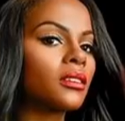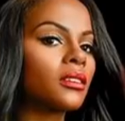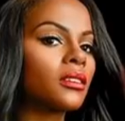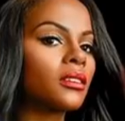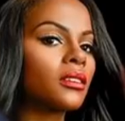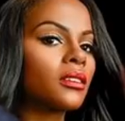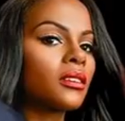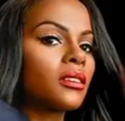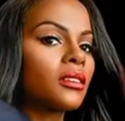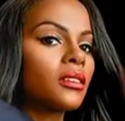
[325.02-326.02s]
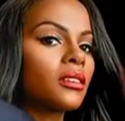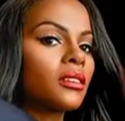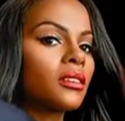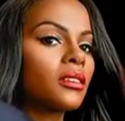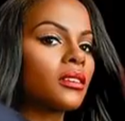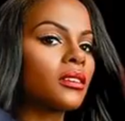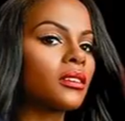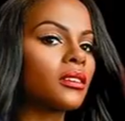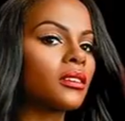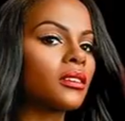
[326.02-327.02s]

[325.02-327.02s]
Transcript: No words are spoken by the person on screen.